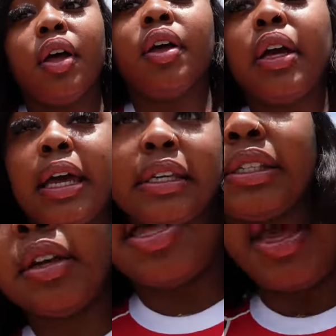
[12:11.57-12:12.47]
Okay,
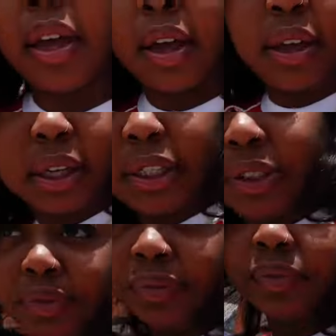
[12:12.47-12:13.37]
so hey, y'all.
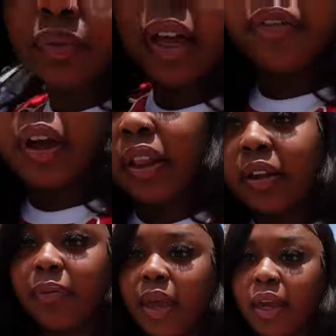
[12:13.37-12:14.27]
I finally
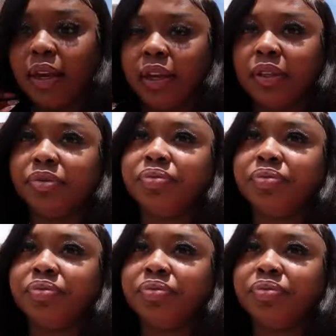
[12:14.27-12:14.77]
made it.